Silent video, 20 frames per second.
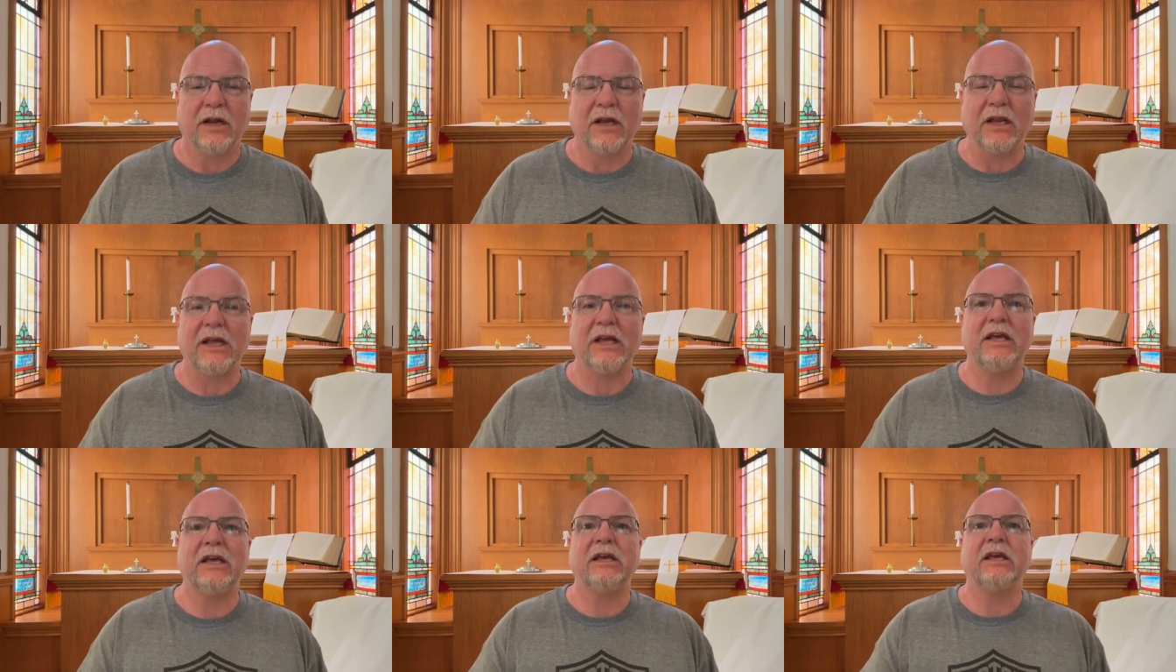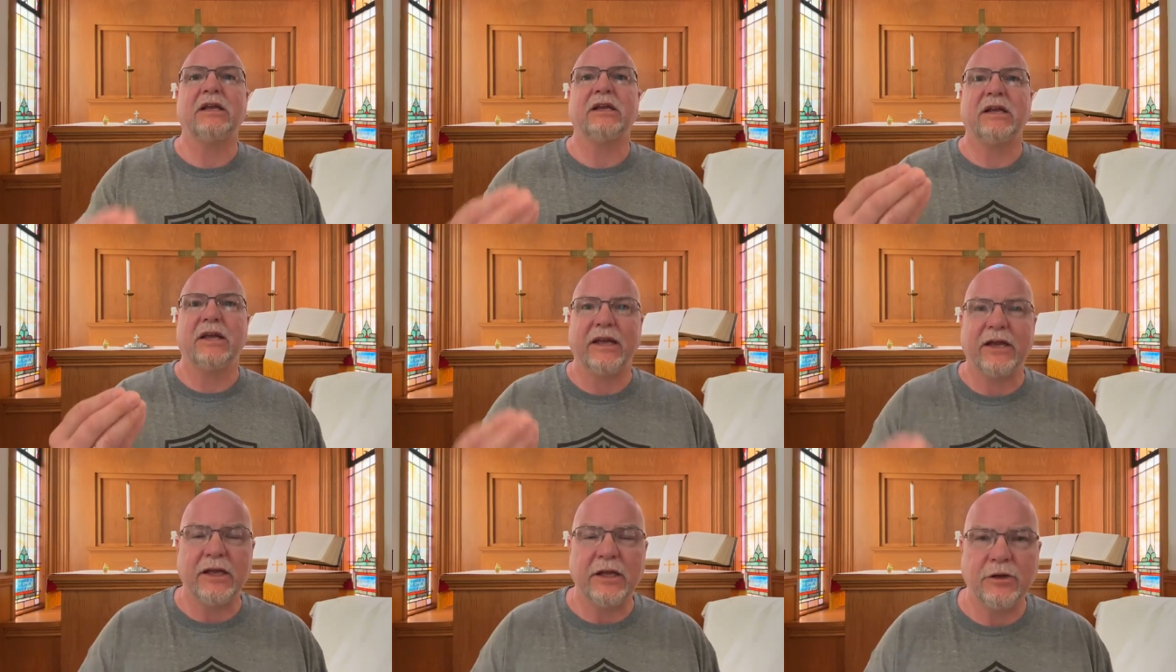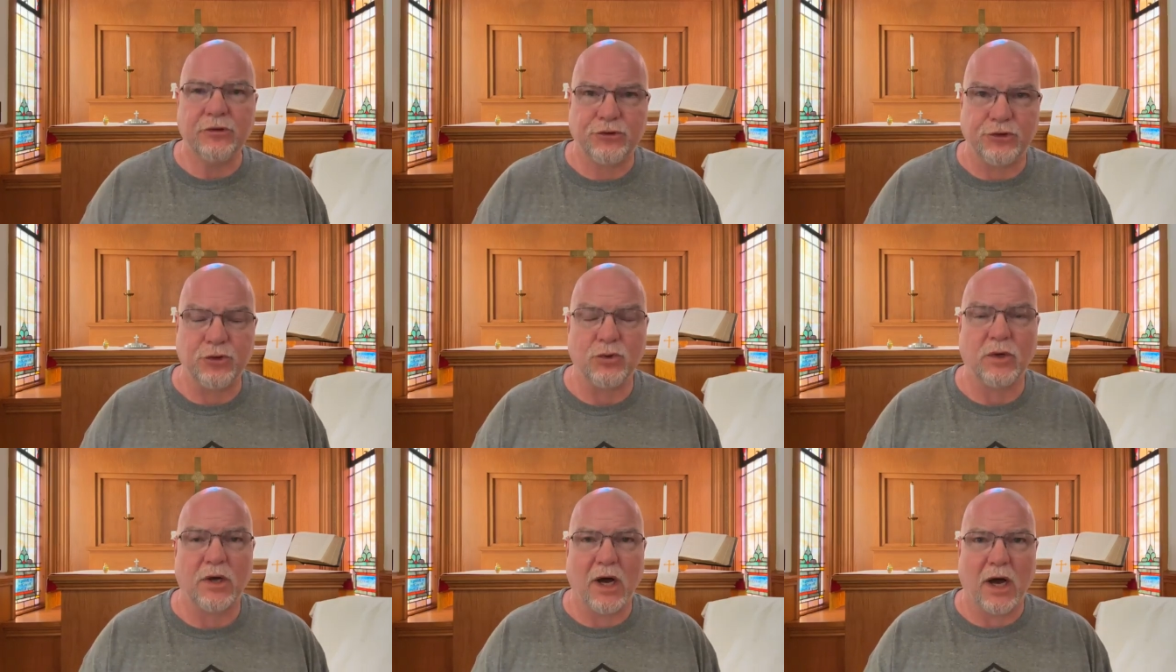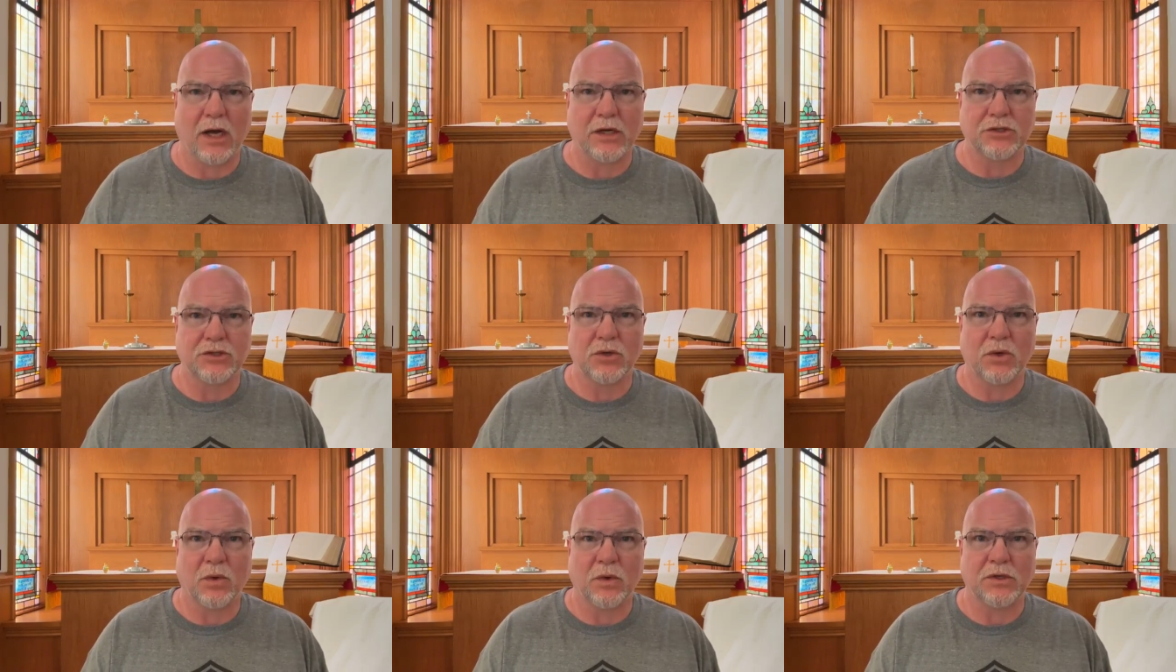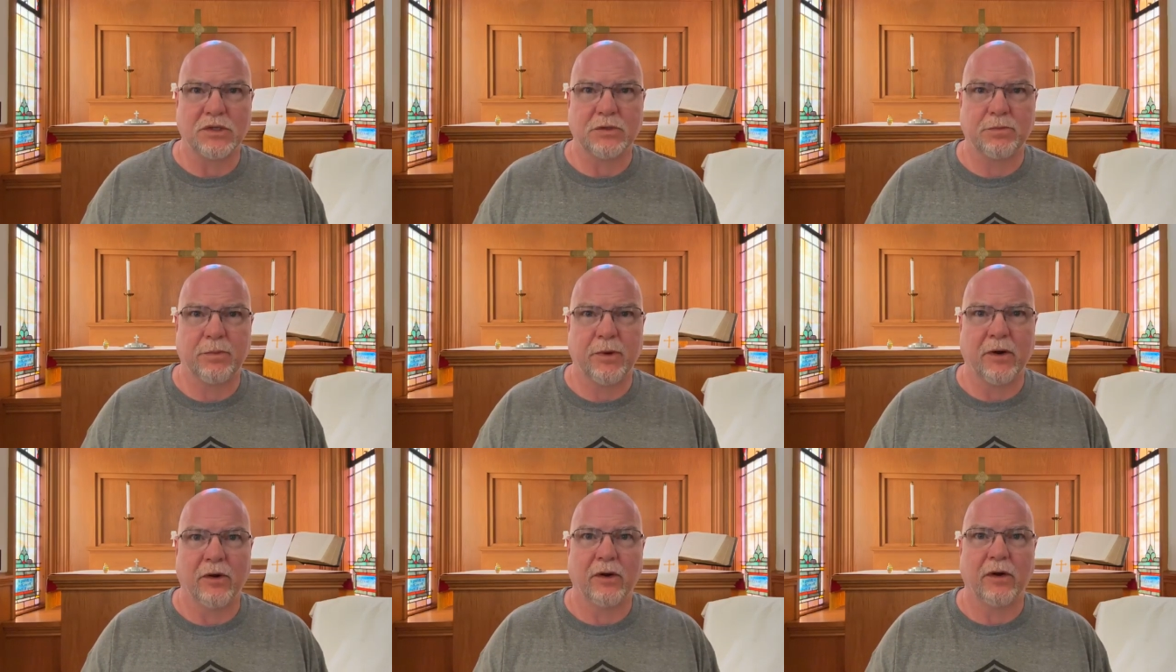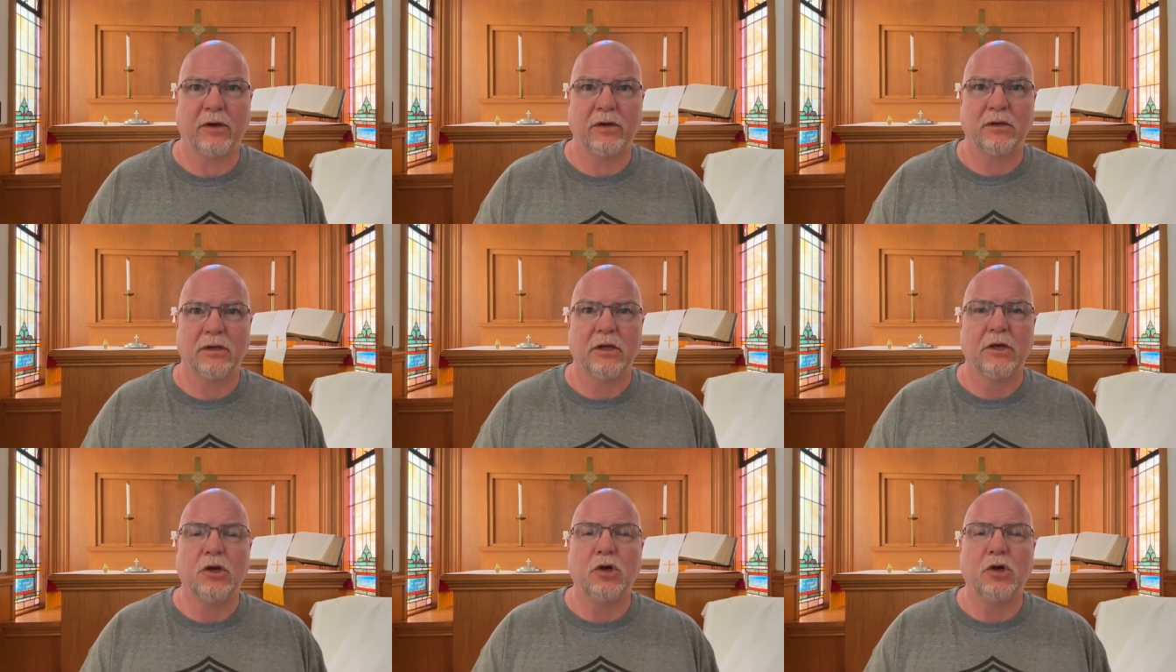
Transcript: Lean into God's Holy Spirit.